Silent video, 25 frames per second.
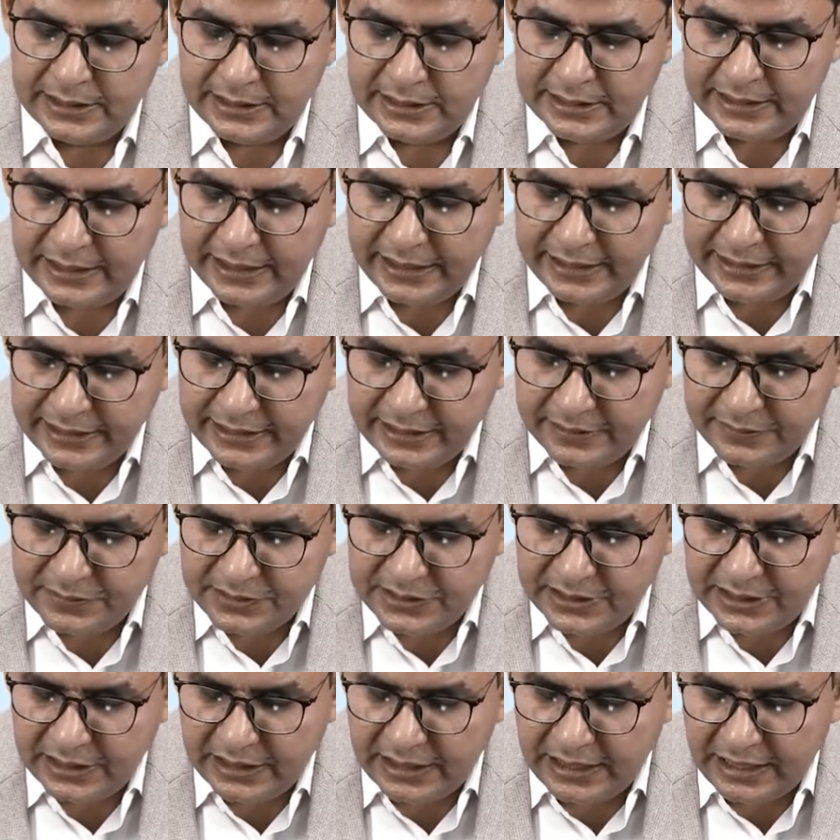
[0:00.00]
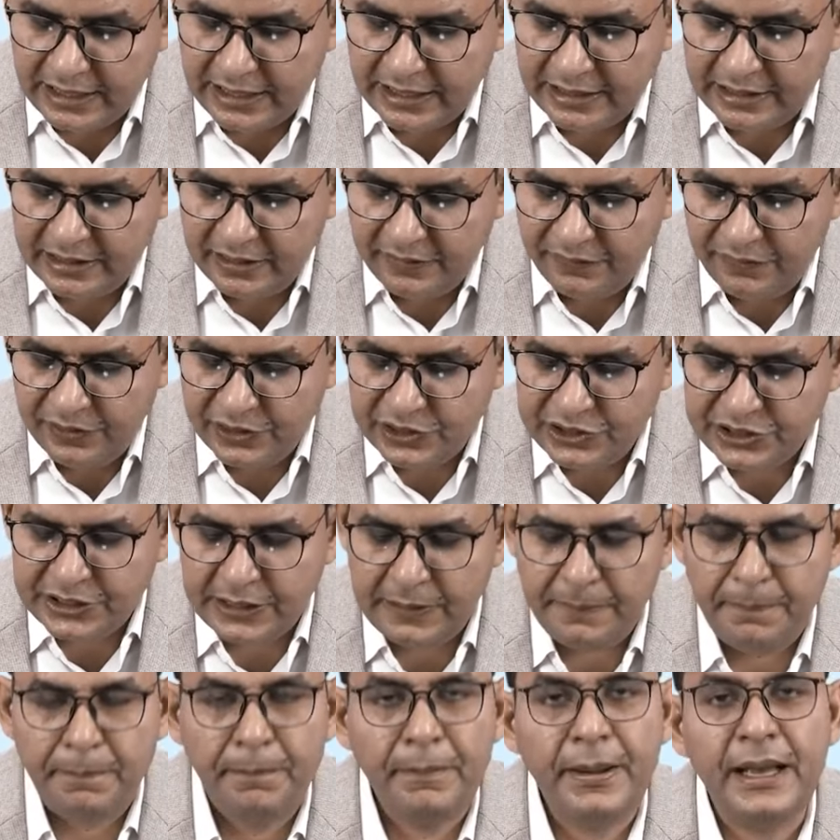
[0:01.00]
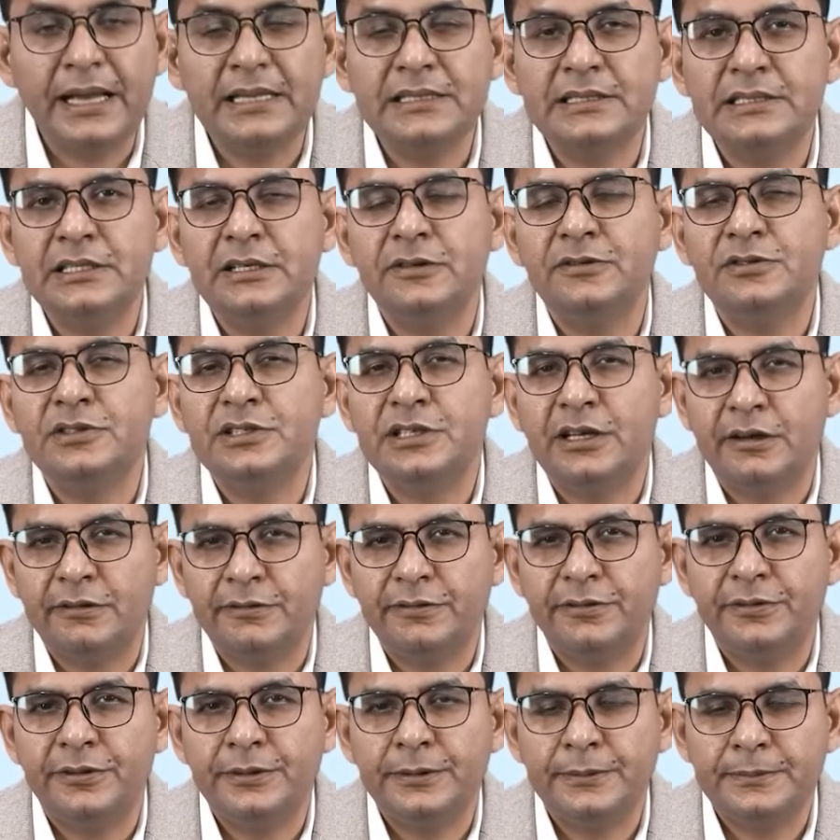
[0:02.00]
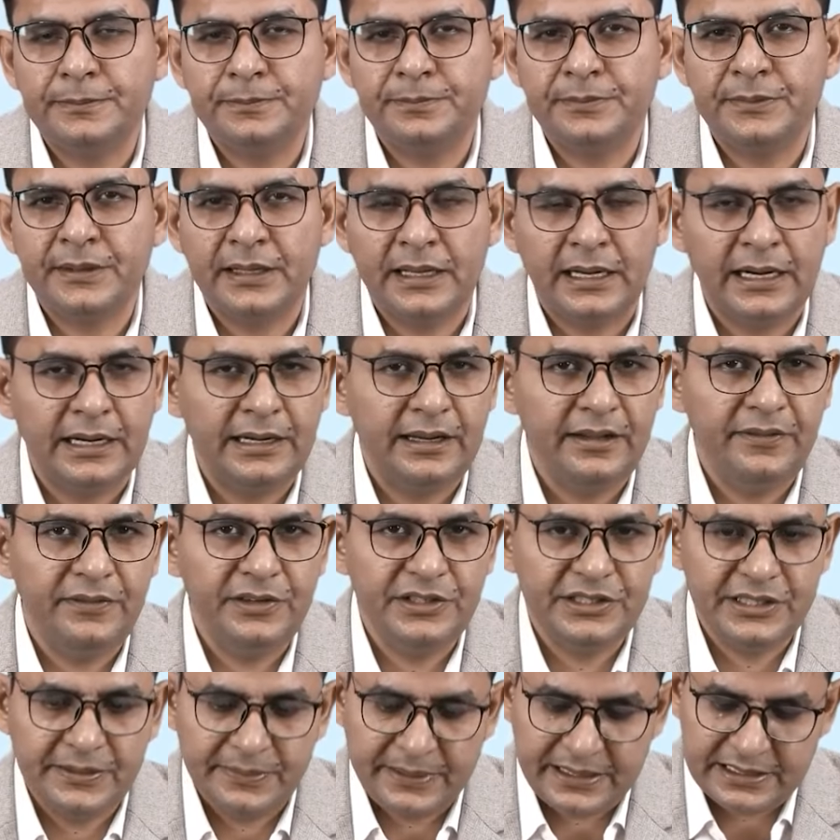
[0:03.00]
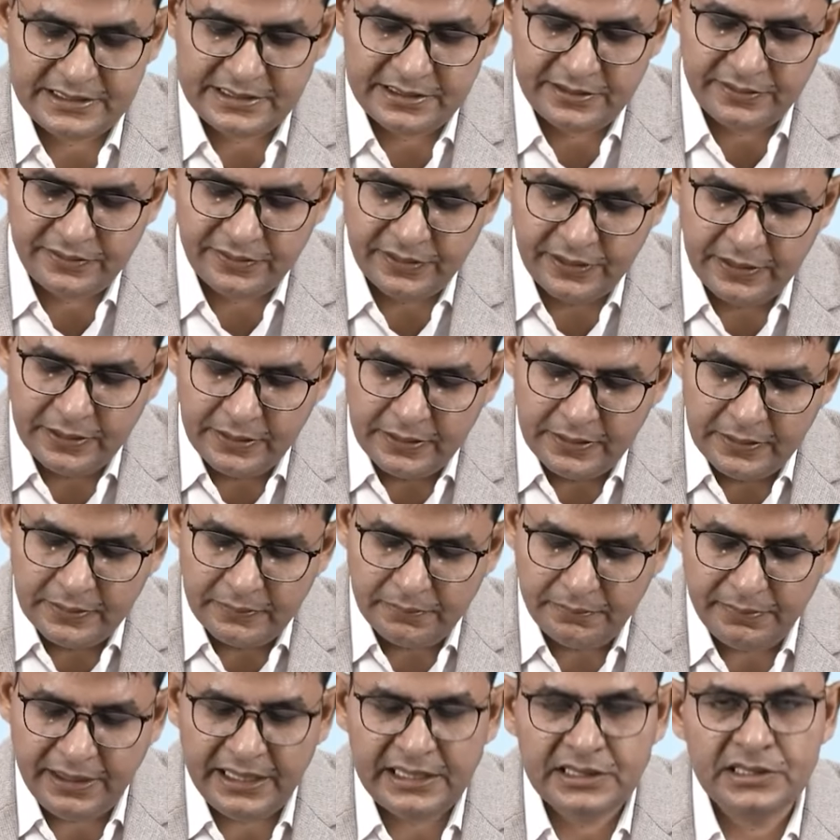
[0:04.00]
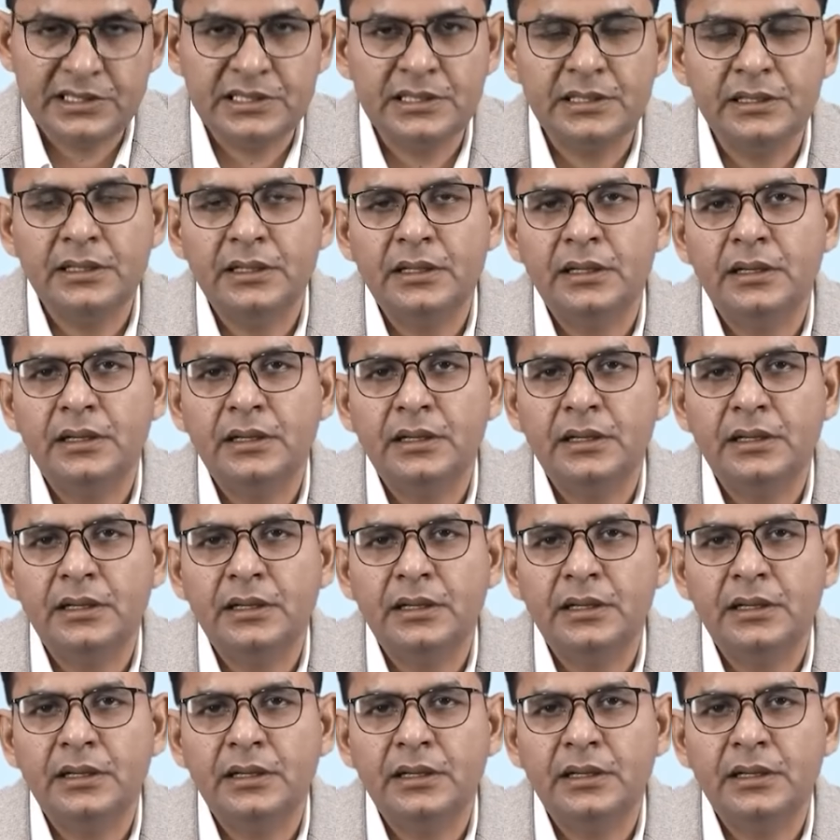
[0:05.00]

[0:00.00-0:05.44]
Then comes the artificial passive stuff. Artificial passive means